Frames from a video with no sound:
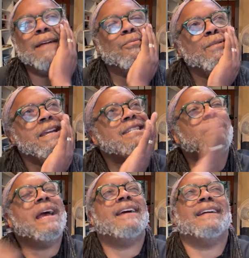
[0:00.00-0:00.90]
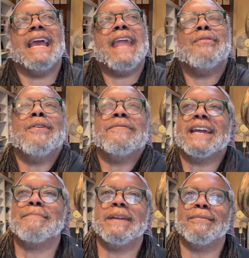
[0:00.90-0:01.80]
Yeah, reason. Yeah, I don't know if
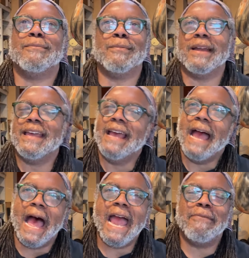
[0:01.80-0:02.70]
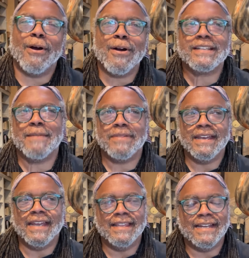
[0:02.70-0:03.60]
that can be. I have a hard time
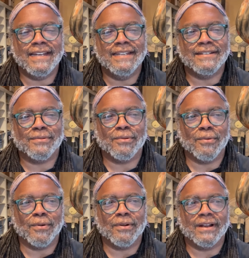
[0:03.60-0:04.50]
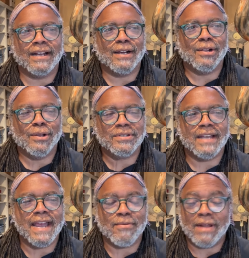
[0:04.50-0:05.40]
thinking that is
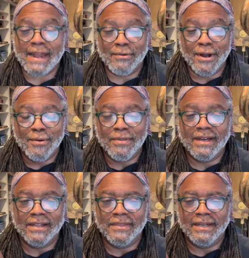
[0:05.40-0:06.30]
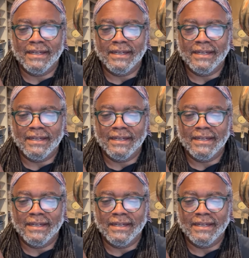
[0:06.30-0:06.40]
close to accurate. I don't know the